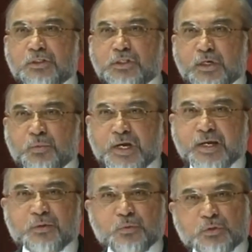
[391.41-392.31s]
Gen
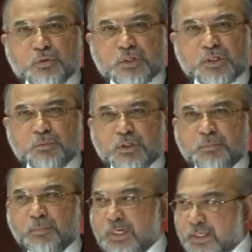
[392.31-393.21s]
Y, we're talking about
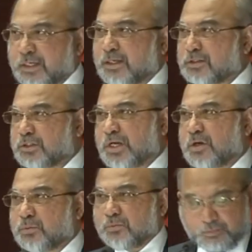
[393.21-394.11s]
the millennials
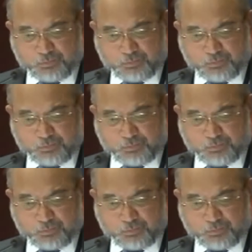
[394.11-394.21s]
now,